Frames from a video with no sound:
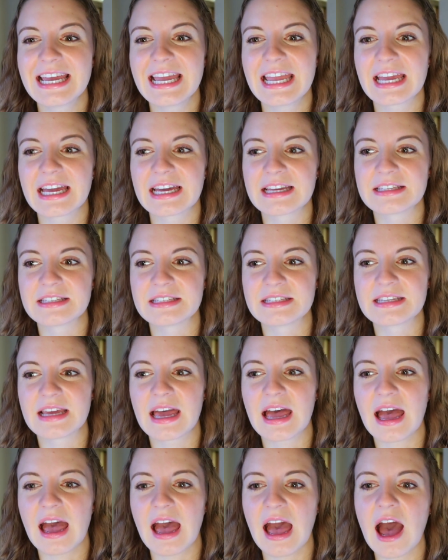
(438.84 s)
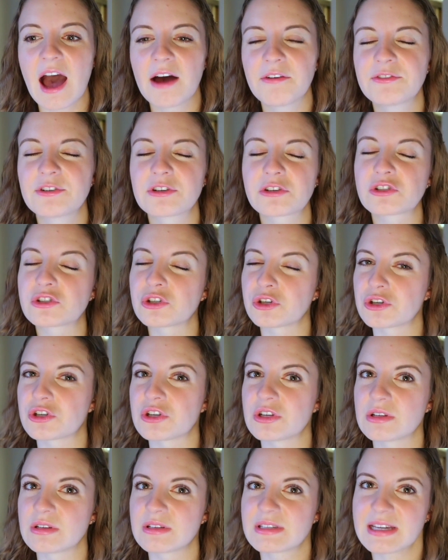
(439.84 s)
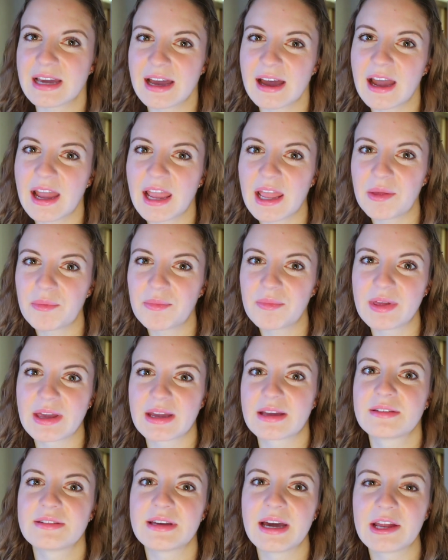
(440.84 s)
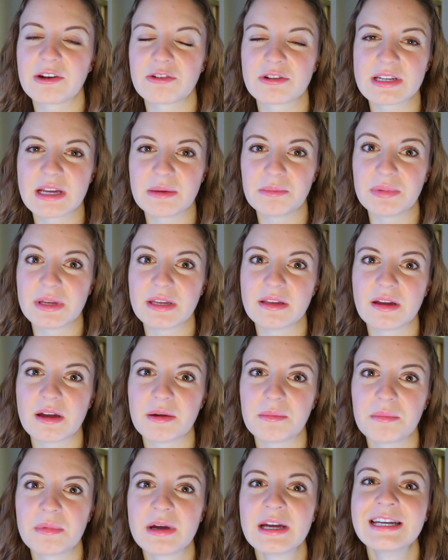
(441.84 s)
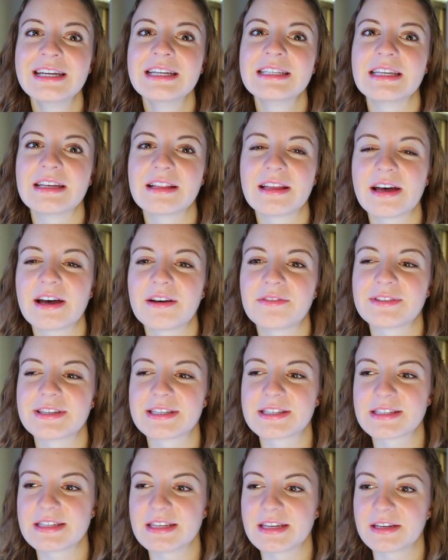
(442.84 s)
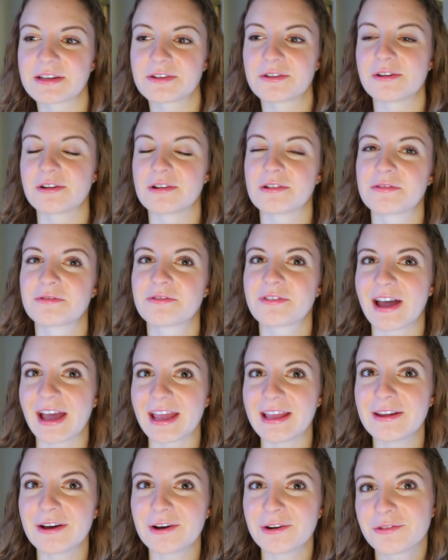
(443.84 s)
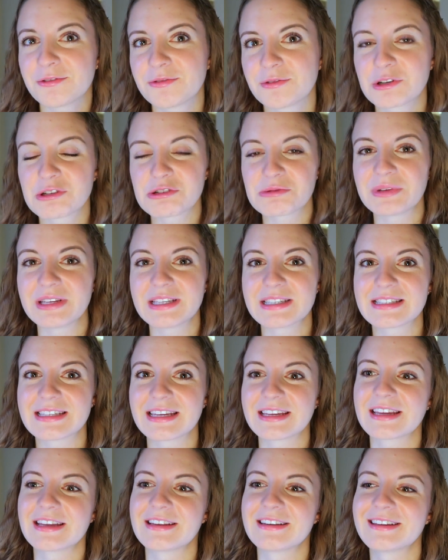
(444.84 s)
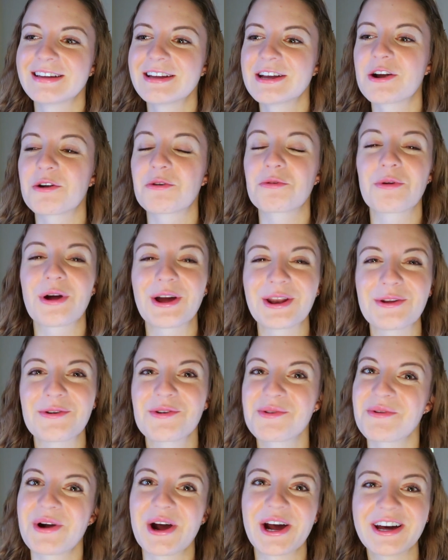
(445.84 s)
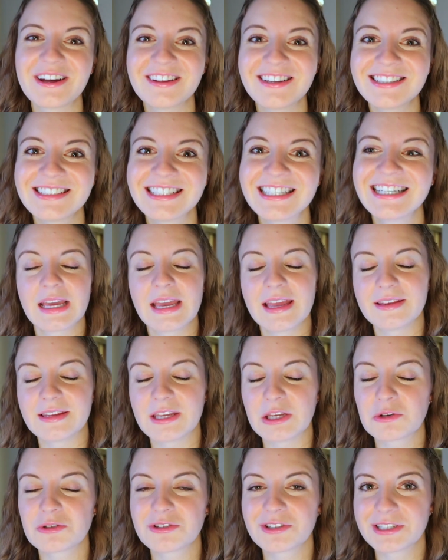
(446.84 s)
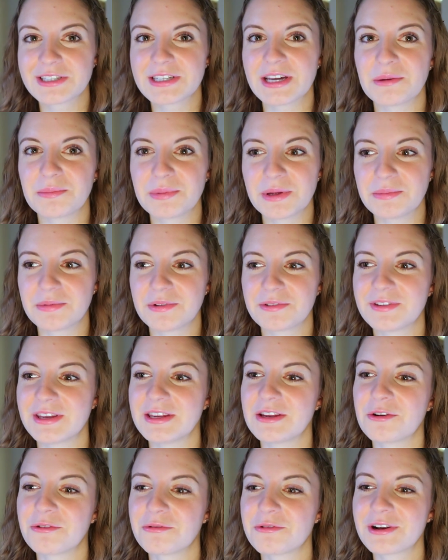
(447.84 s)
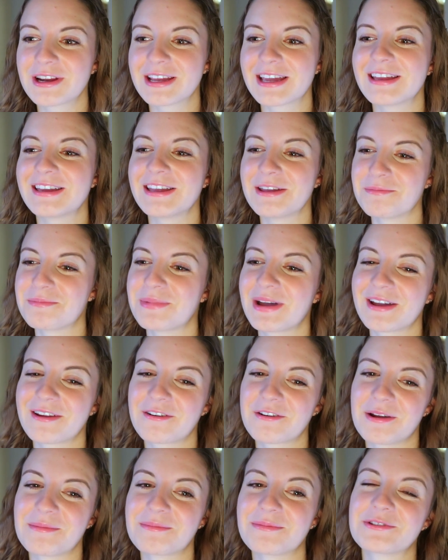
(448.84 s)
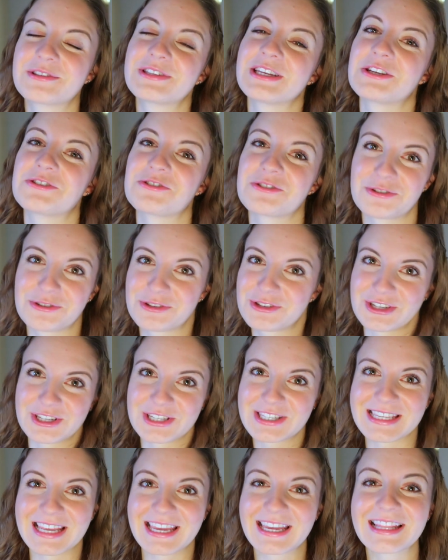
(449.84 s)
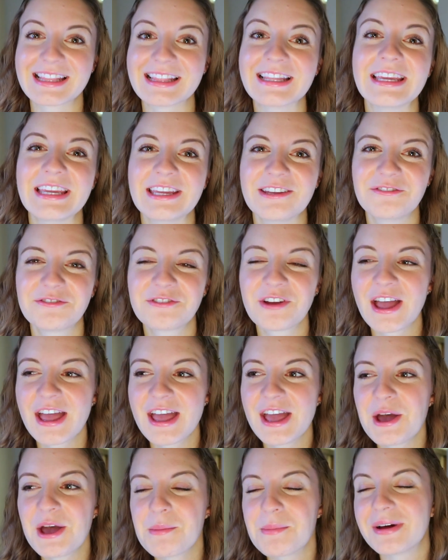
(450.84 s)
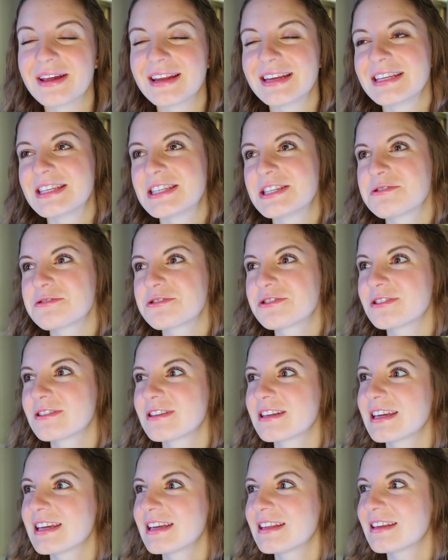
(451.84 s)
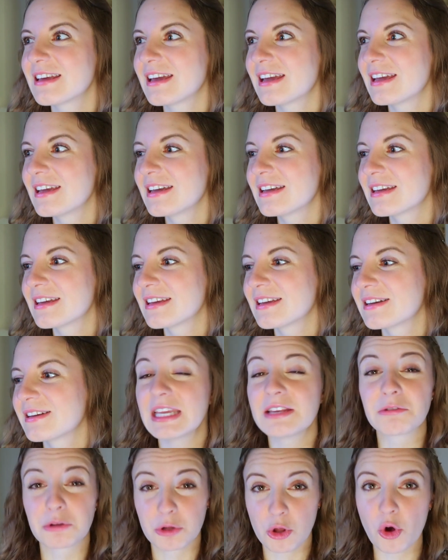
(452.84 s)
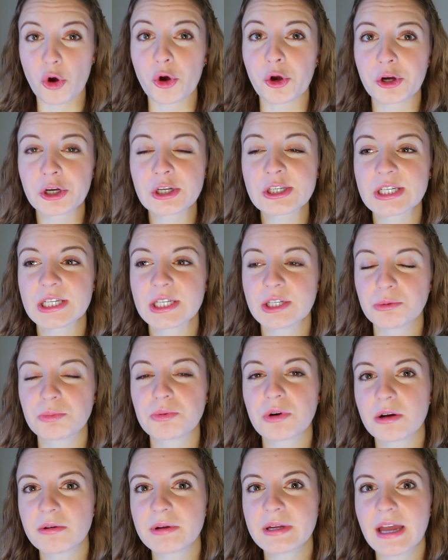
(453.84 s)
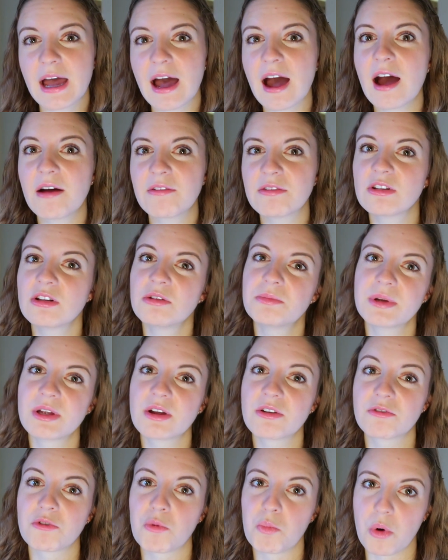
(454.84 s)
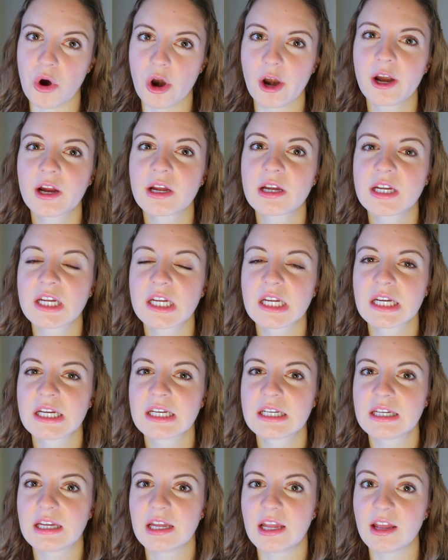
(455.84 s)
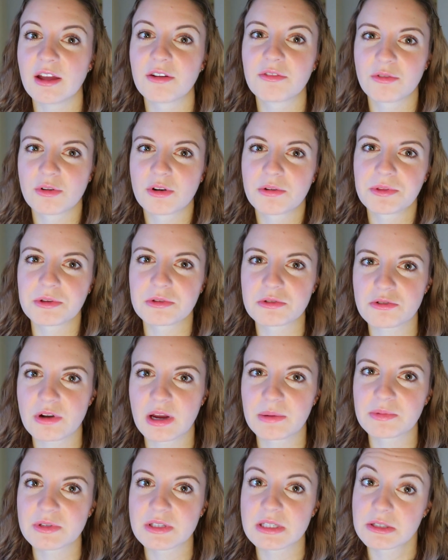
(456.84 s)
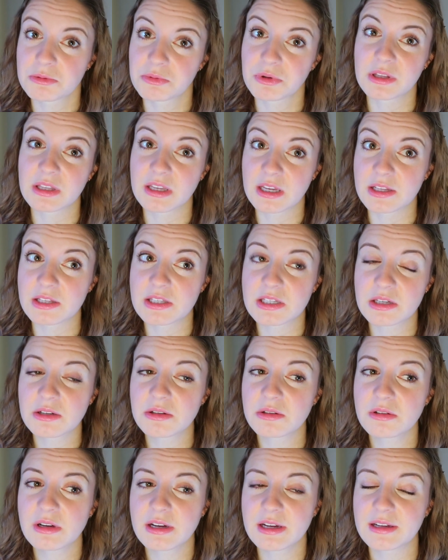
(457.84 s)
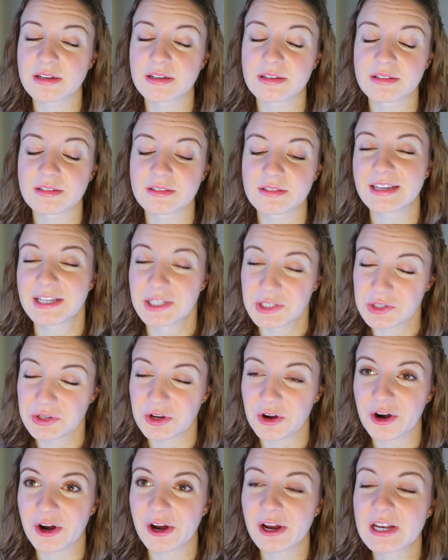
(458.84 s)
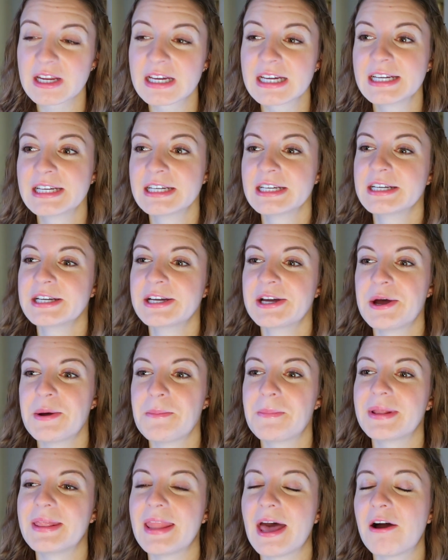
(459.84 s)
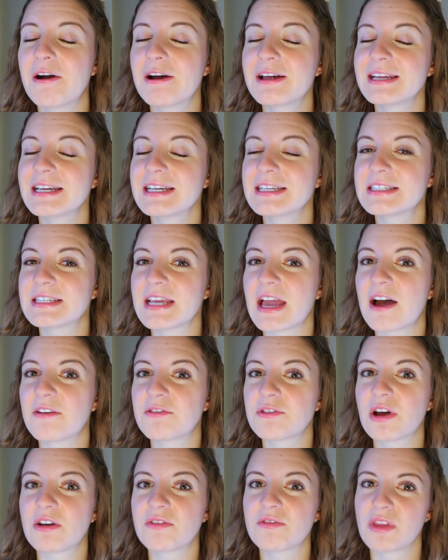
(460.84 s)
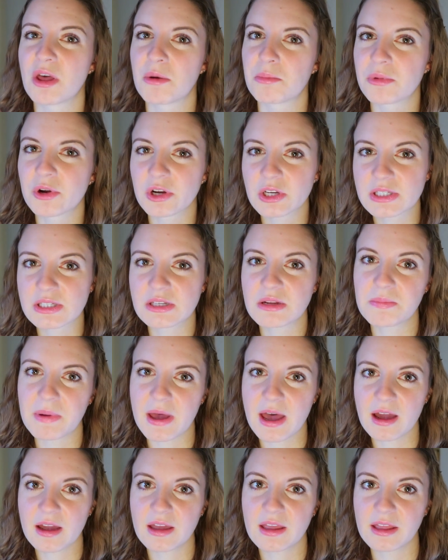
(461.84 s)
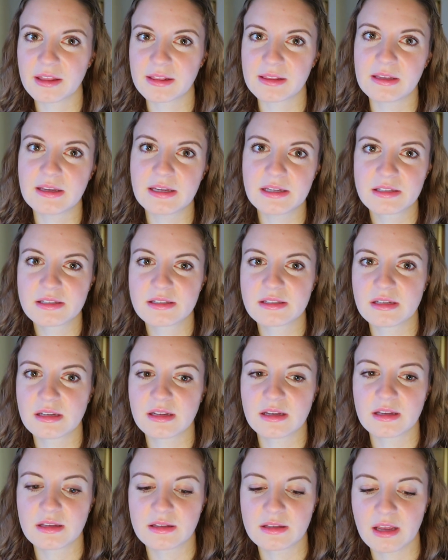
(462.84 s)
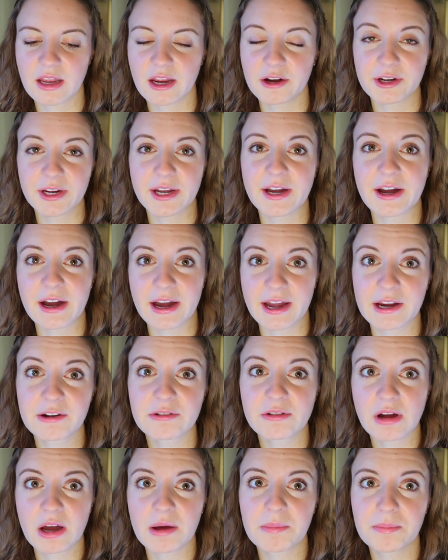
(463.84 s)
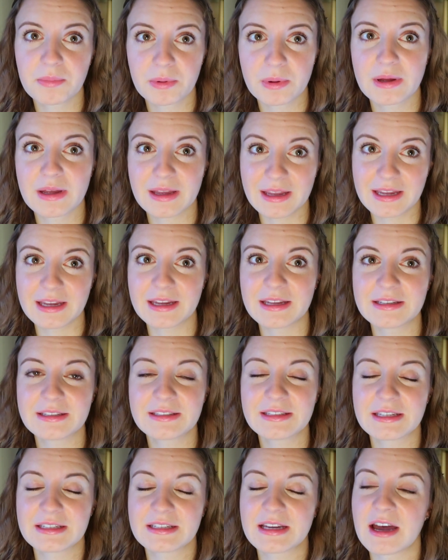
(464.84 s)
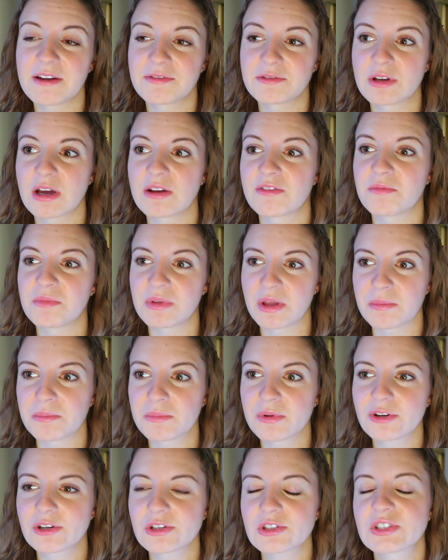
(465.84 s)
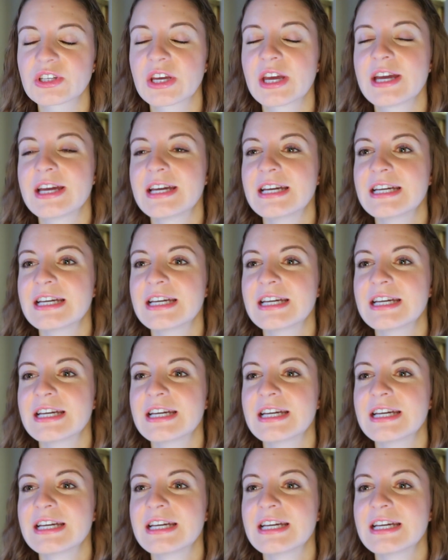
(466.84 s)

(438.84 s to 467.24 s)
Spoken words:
and after a certain time, like 9 or 10 p.m, they'll have this thing called Freilauf, which means they can run wild. And they usually tell people if they don't want to get hit by a Krampus, they should just like leave. But it's usually like, it will hurt. You'll probably have a little bit of a mark if one of those Krampuses really hits you and hits you hard. But nowadays they have to have numbers in the back, at least in the area I grew up in, they'd have to have numbers